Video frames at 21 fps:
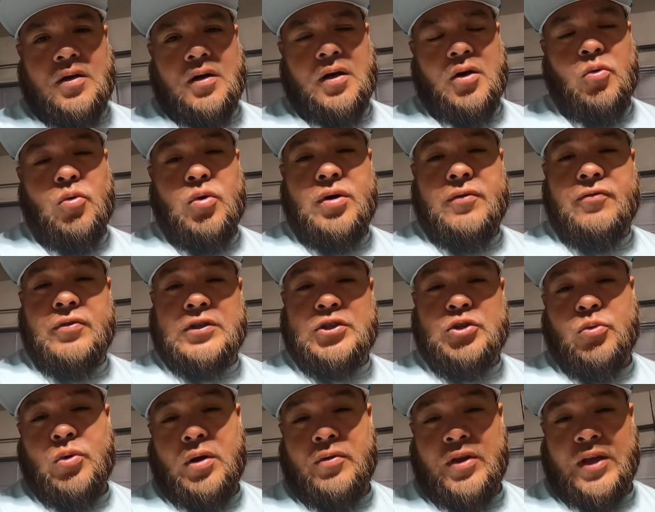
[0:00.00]
Uh, we're gonna
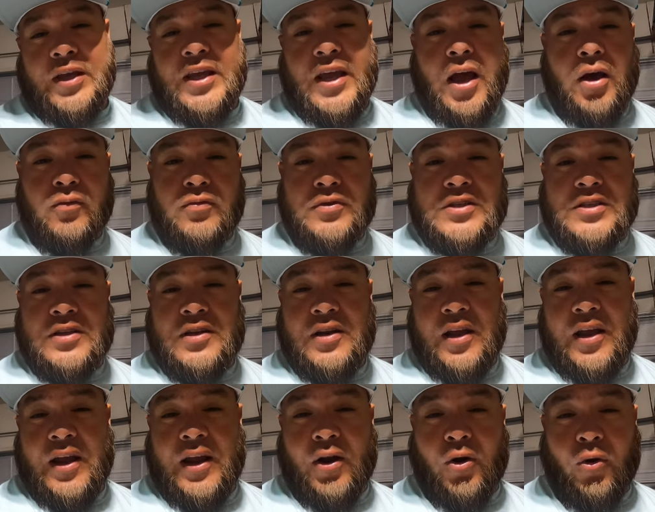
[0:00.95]
fish around the Galveston
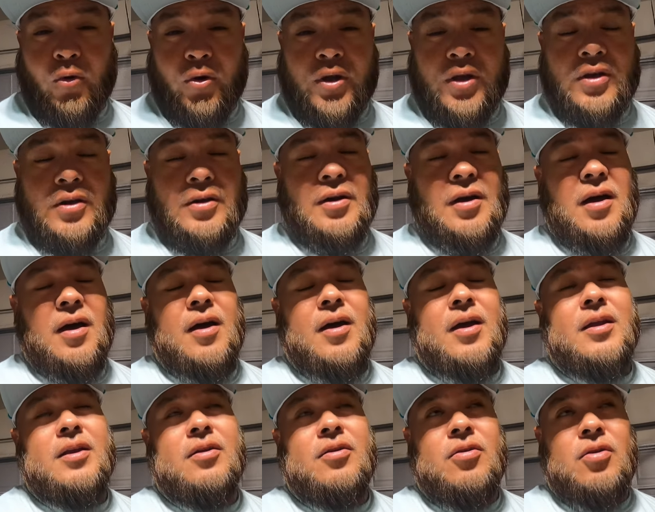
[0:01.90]
area.
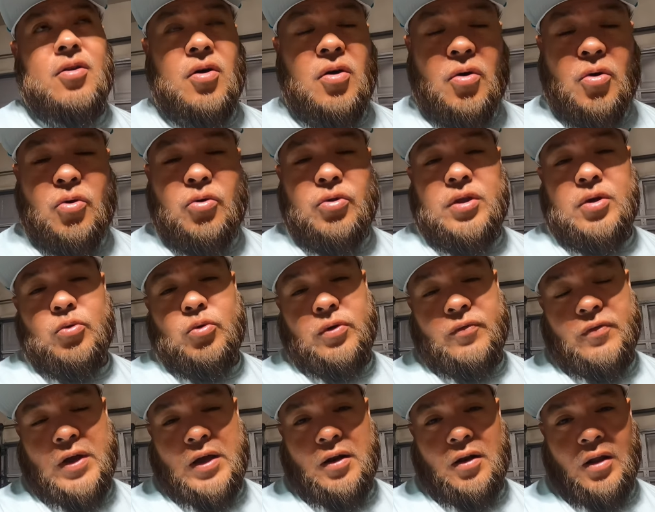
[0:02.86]
I know that
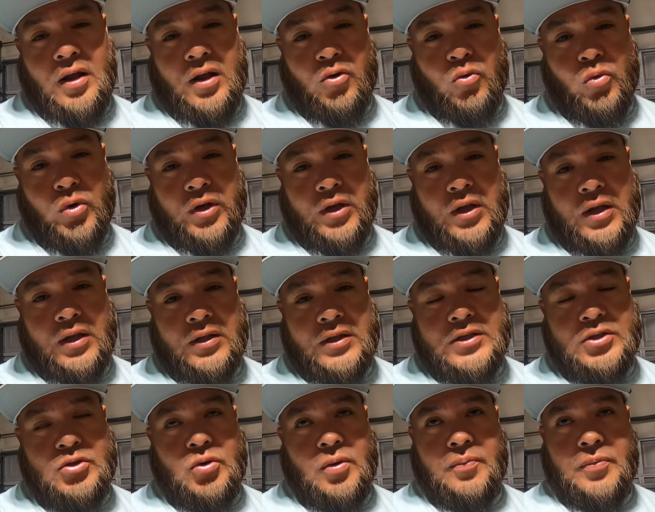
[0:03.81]
we've had a lot of wind
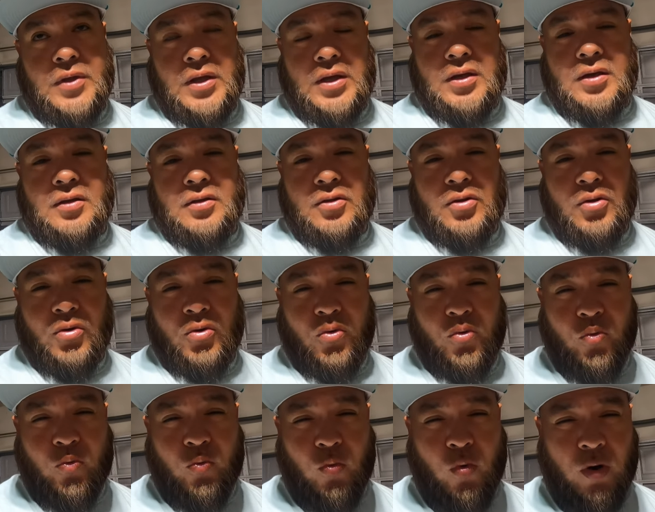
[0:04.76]
lately, so I'm thinking the
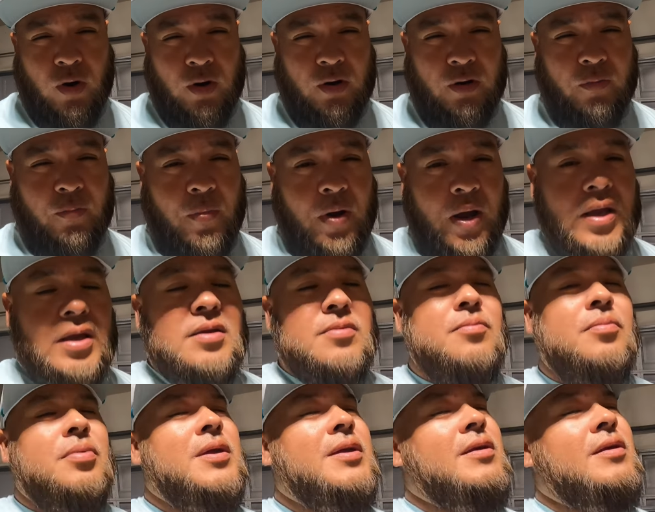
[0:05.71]
water
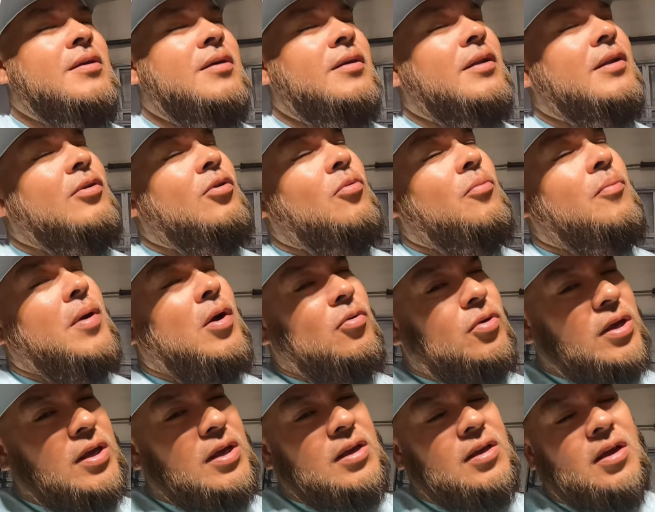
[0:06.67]
might be a little
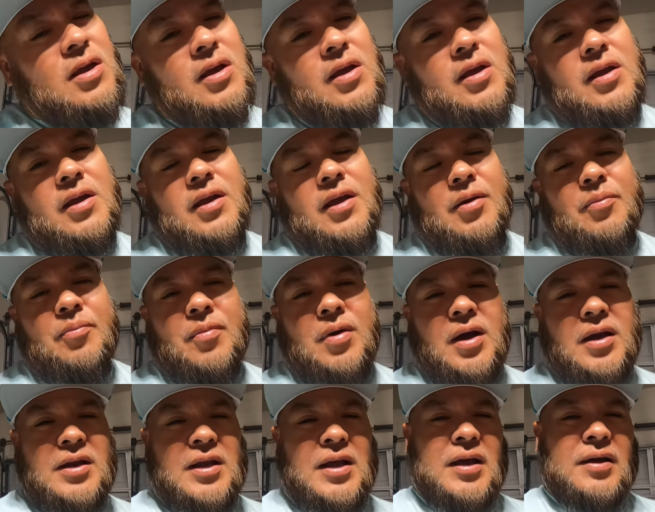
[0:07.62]
milky. It
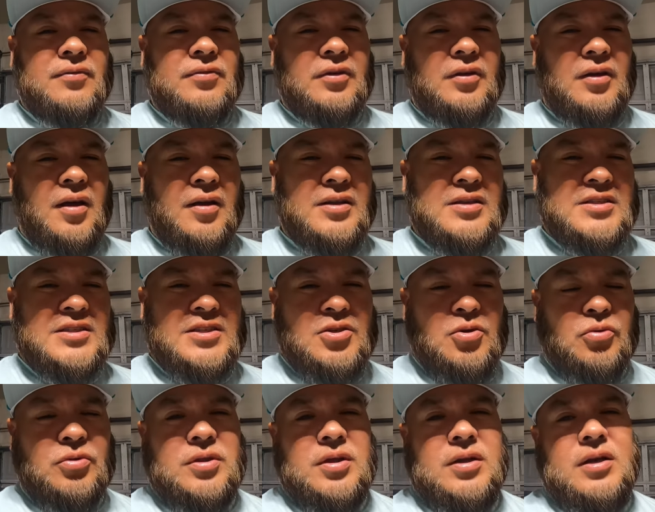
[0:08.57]
might have a lot of
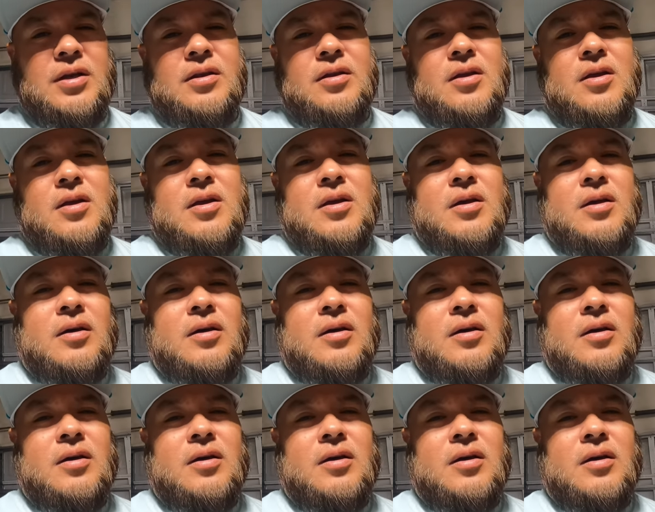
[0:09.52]
silt in it.